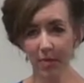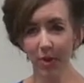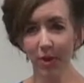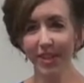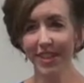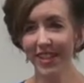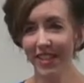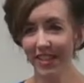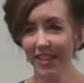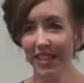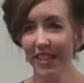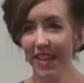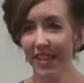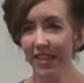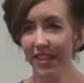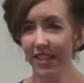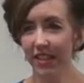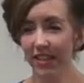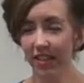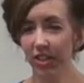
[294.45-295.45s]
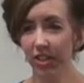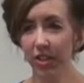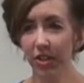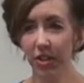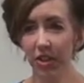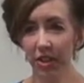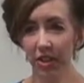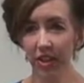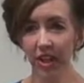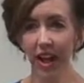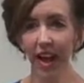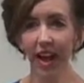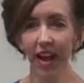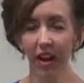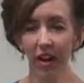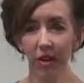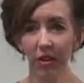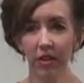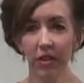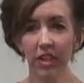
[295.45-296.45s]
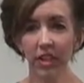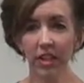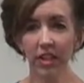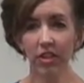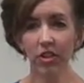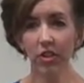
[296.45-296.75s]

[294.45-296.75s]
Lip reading: princess lessons to learn how